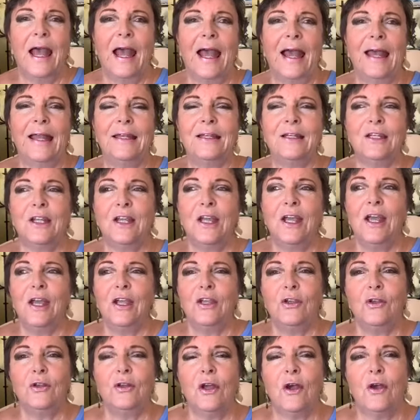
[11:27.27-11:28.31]
And,
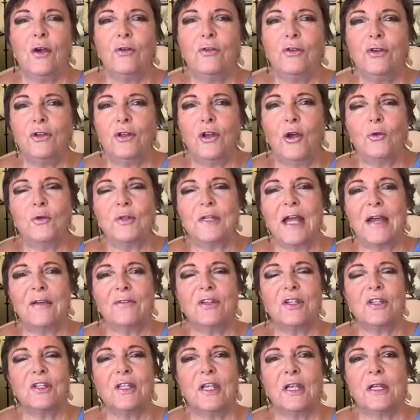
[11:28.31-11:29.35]
you know, you don't have
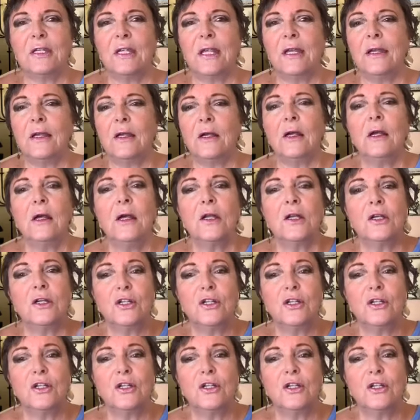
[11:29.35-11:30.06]
to sit in a